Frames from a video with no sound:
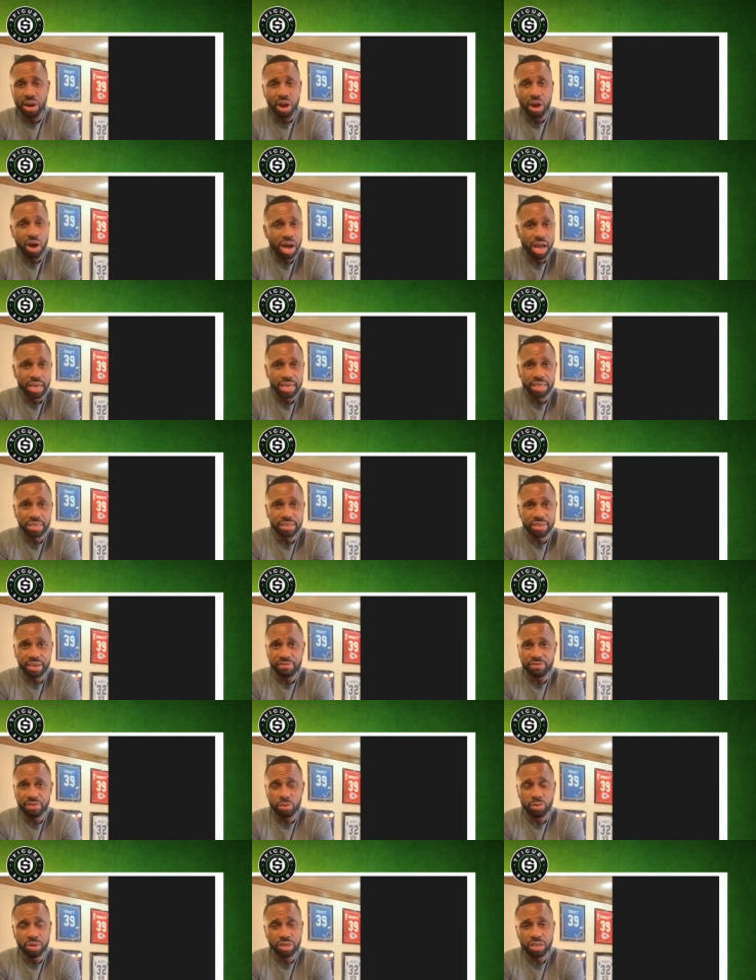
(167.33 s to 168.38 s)
and all this
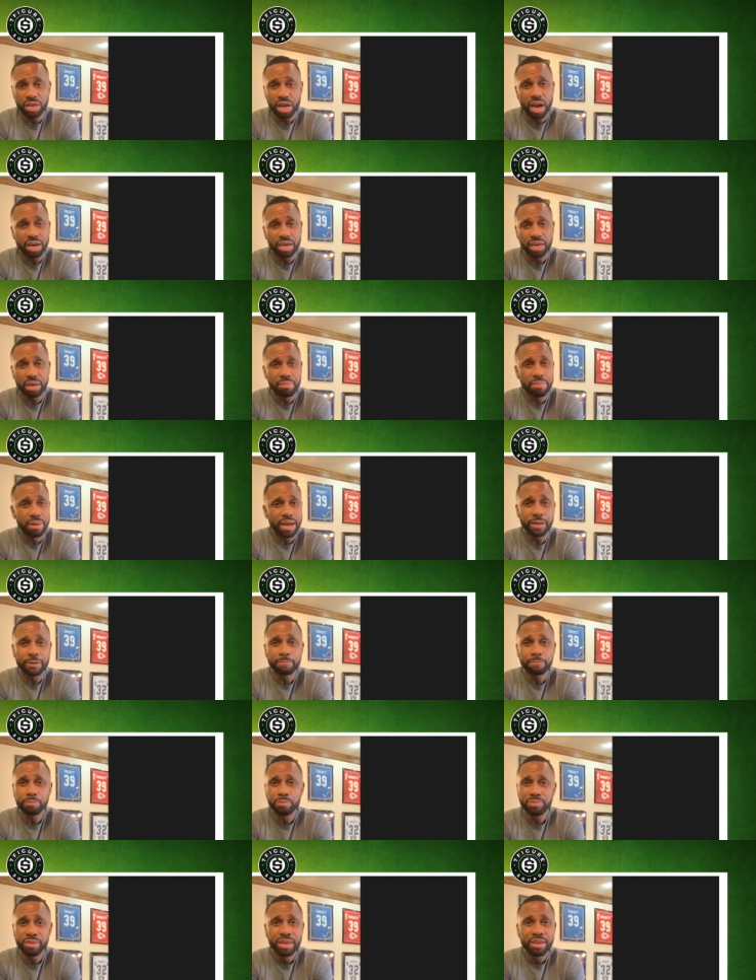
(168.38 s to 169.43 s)
stuff that we're talking about,
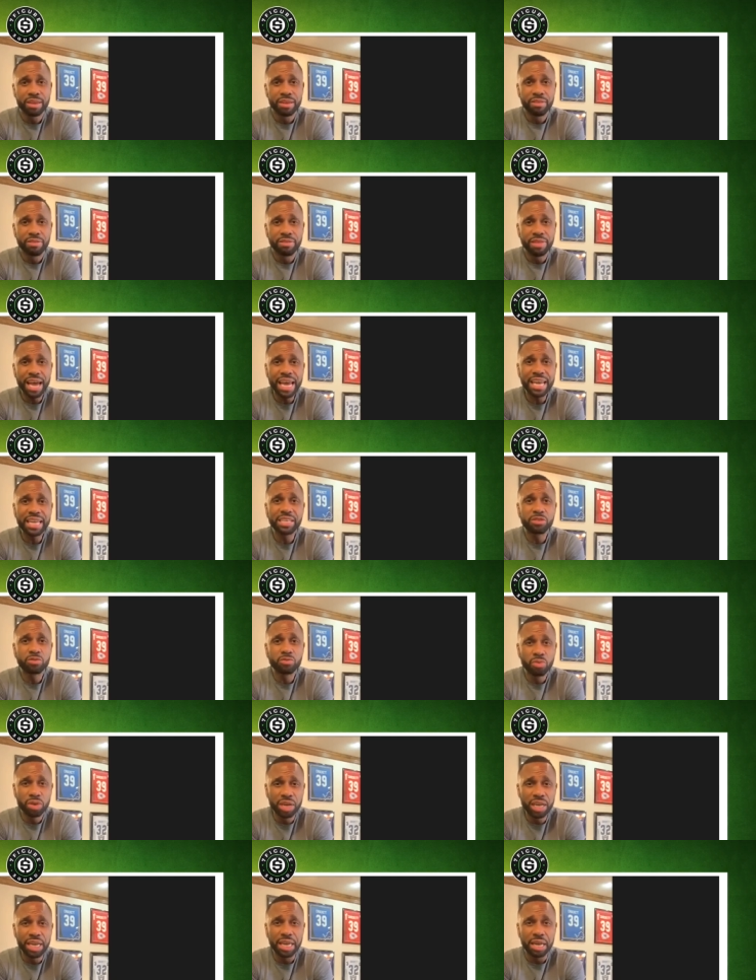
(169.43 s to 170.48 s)
that is
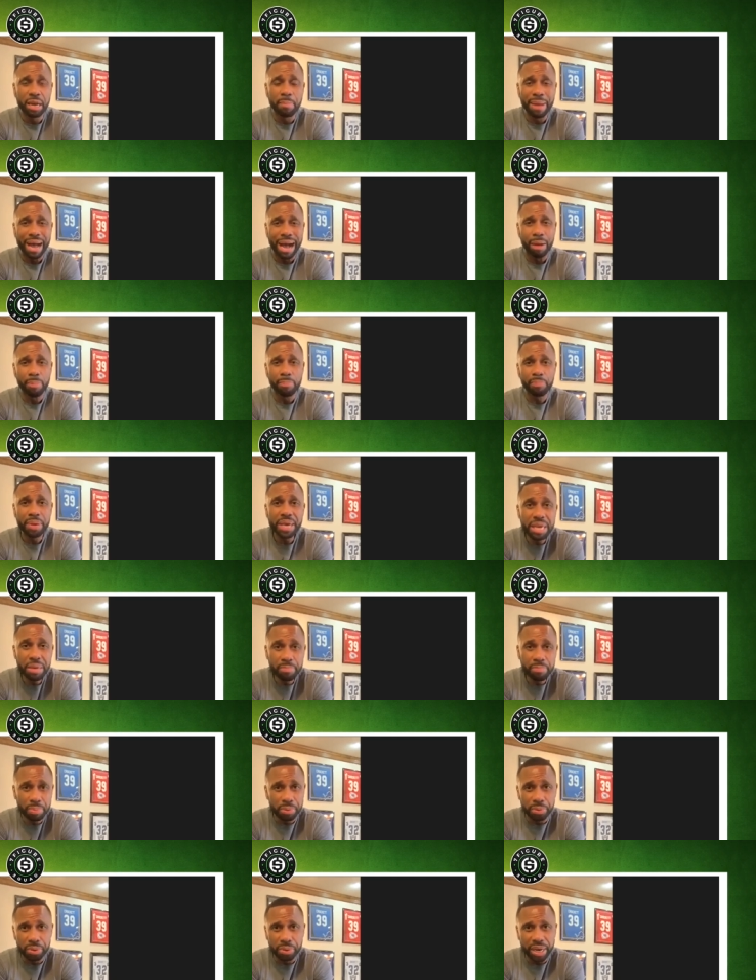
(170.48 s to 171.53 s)
really about
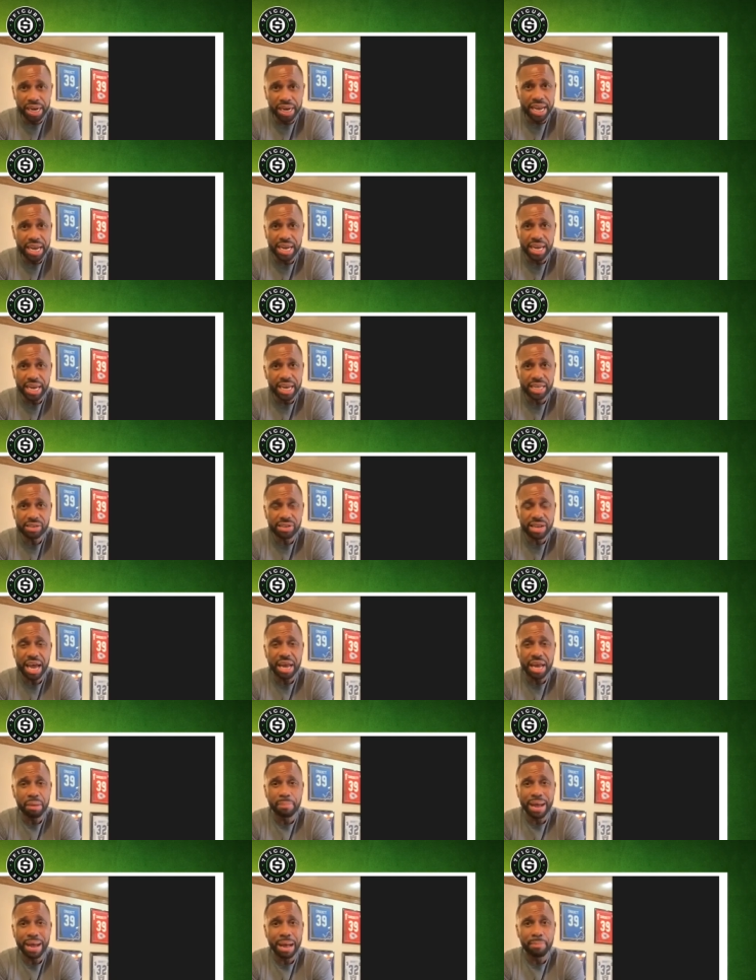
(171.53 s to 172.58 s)
people. It ain't. It's
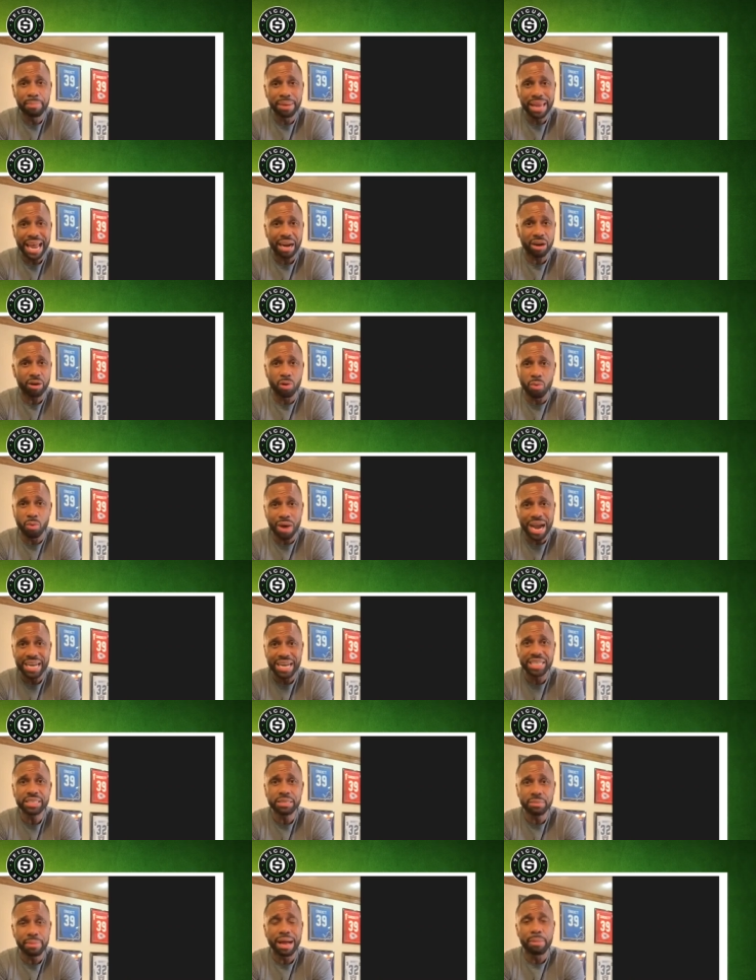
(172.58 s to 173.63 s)
not about black or white.
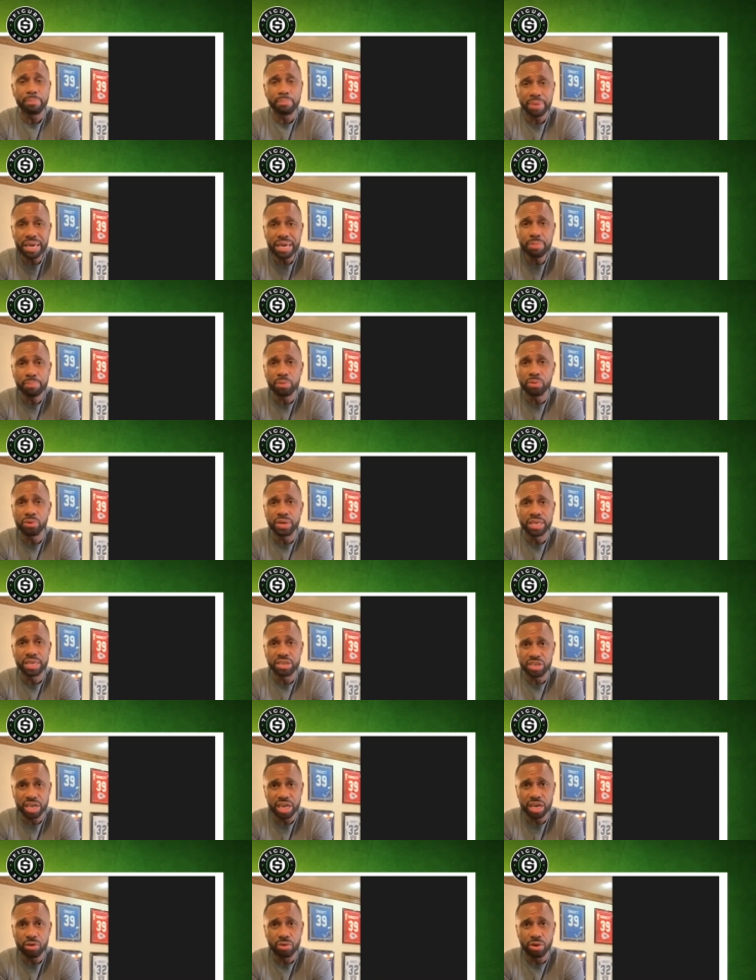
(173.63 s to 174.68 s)
It's about people in
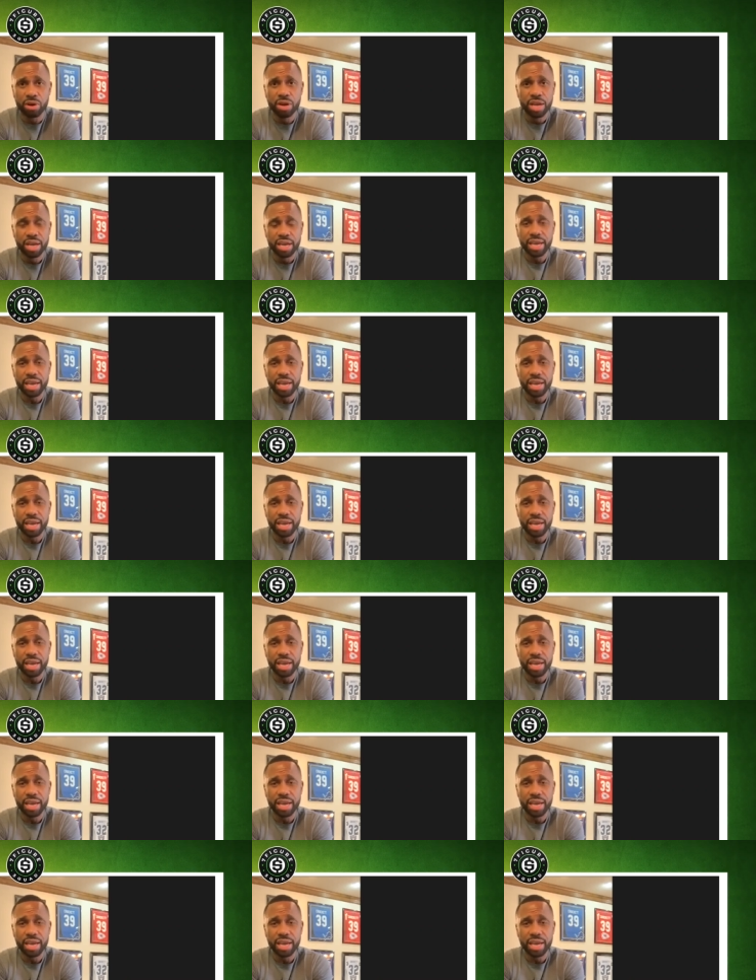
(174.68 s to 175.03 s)
general.